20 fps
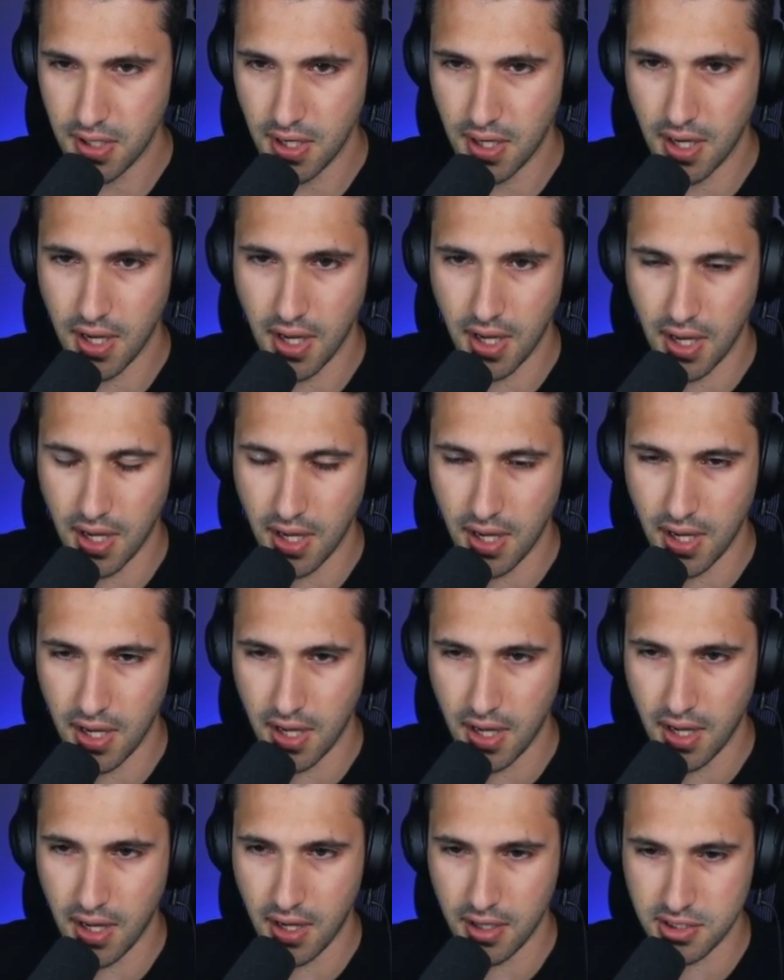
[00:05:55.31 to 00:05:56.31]

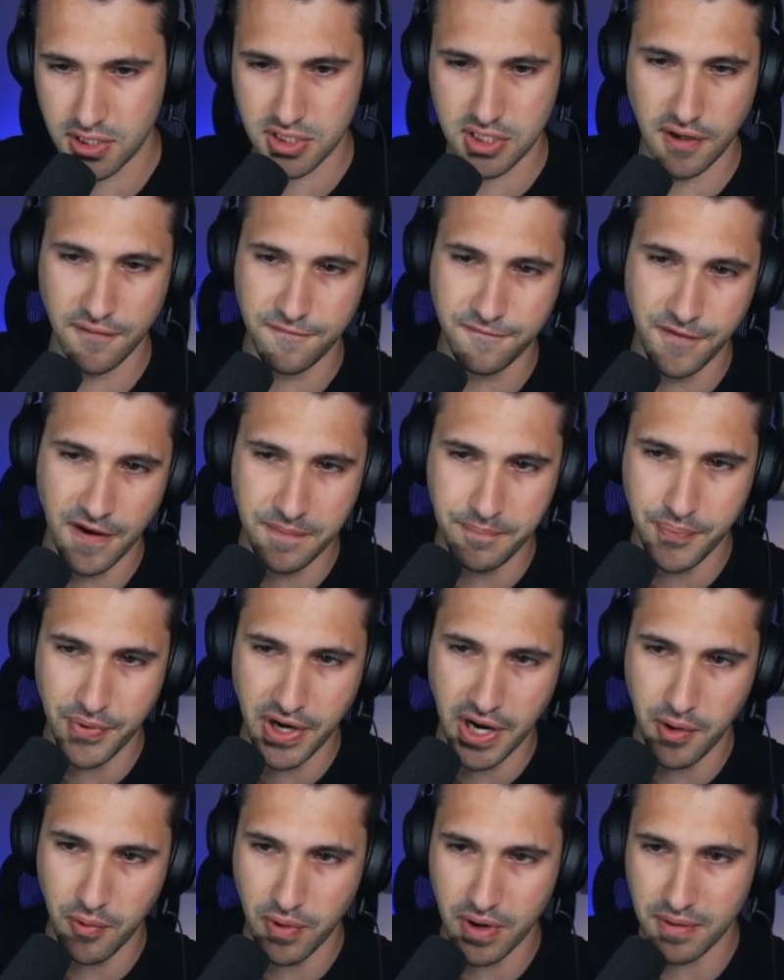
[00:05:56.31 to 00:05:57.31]
Tough fight, but
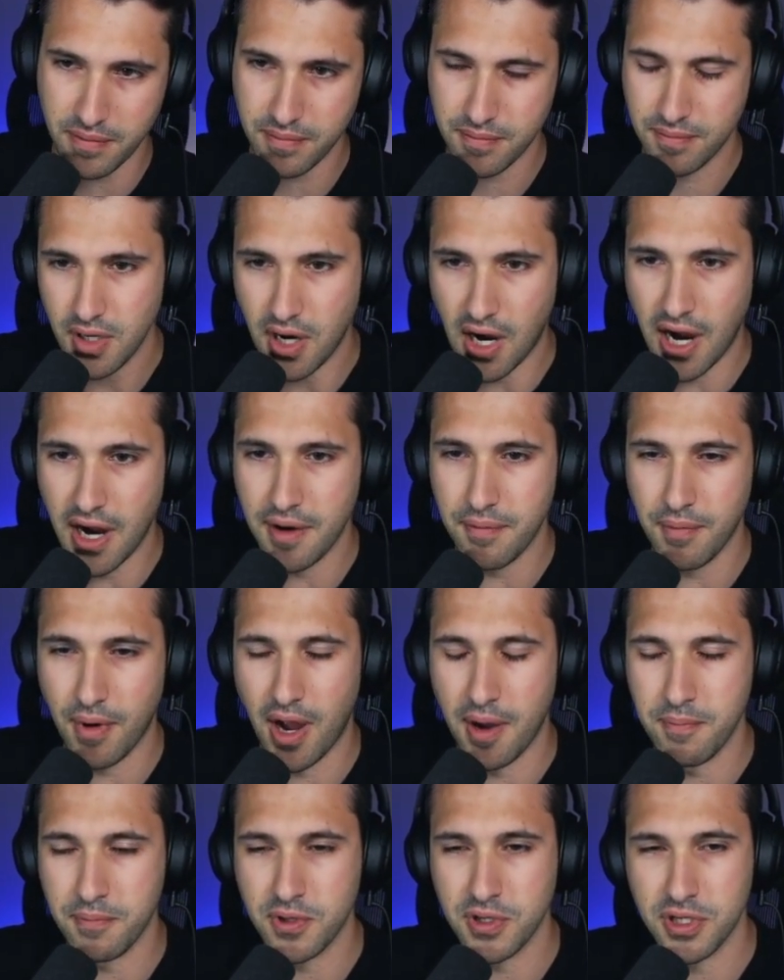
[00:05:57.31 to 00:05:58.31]
I win.
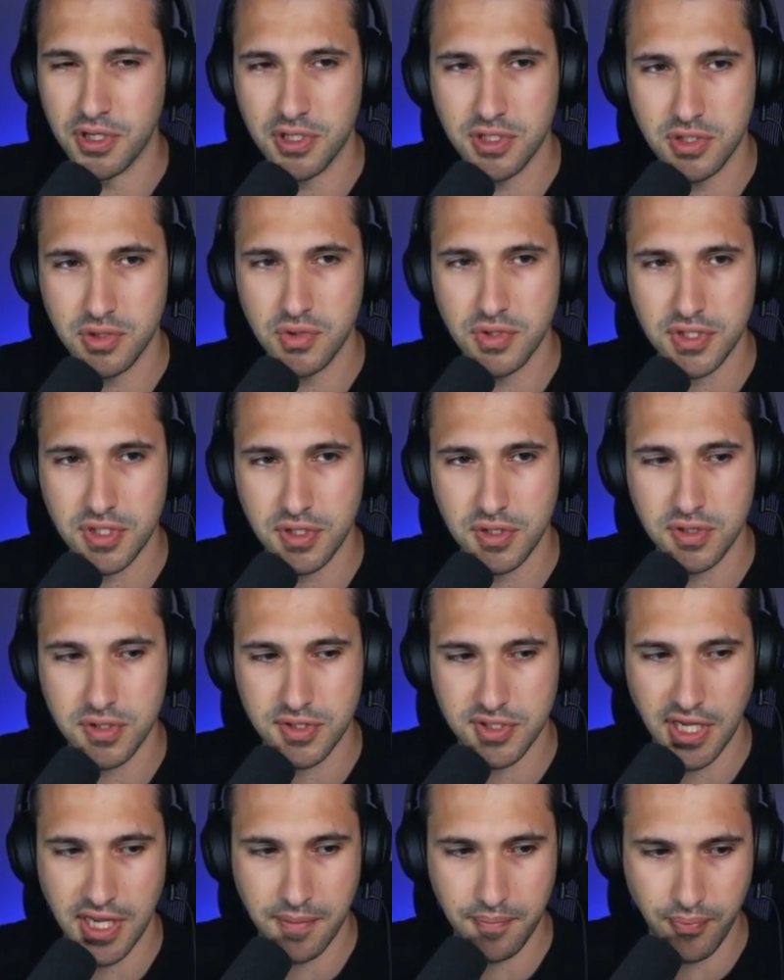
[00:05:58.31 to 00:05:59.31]
I'm going to do this under the
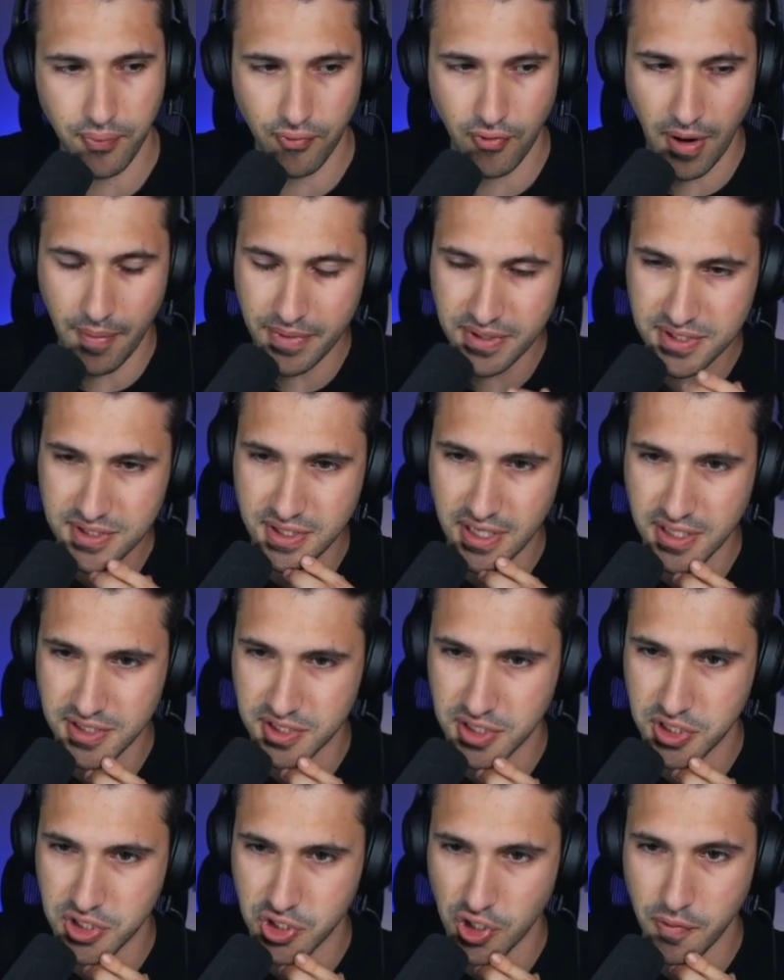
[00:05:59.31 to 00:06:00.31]
same premise as
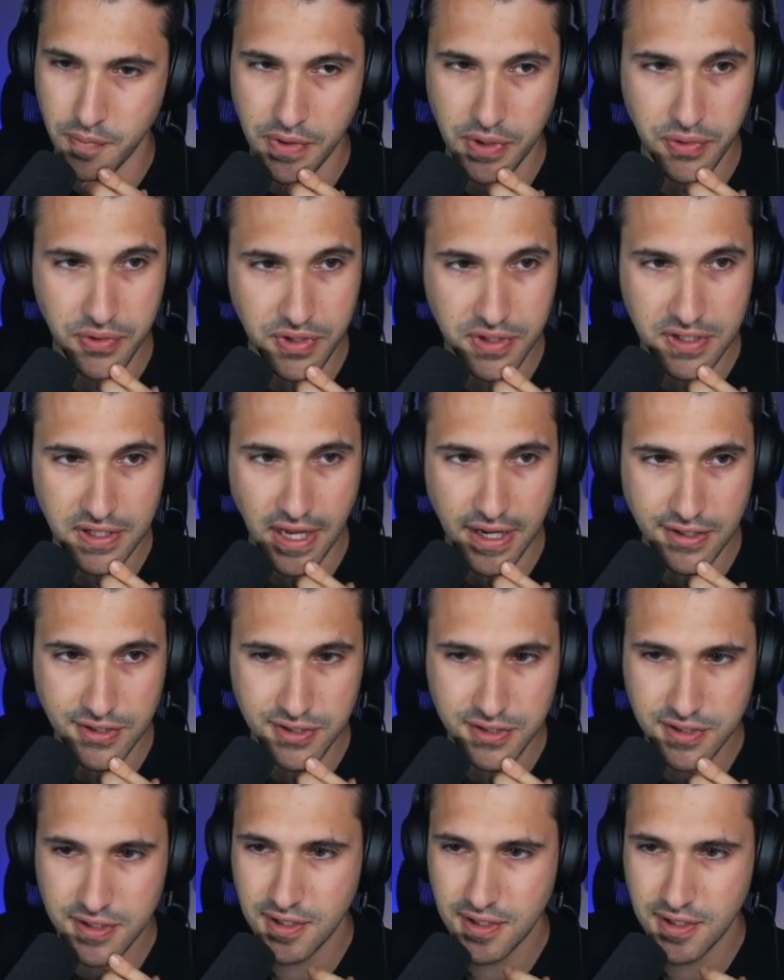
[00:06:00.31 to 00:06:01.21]
the Charmeleon case.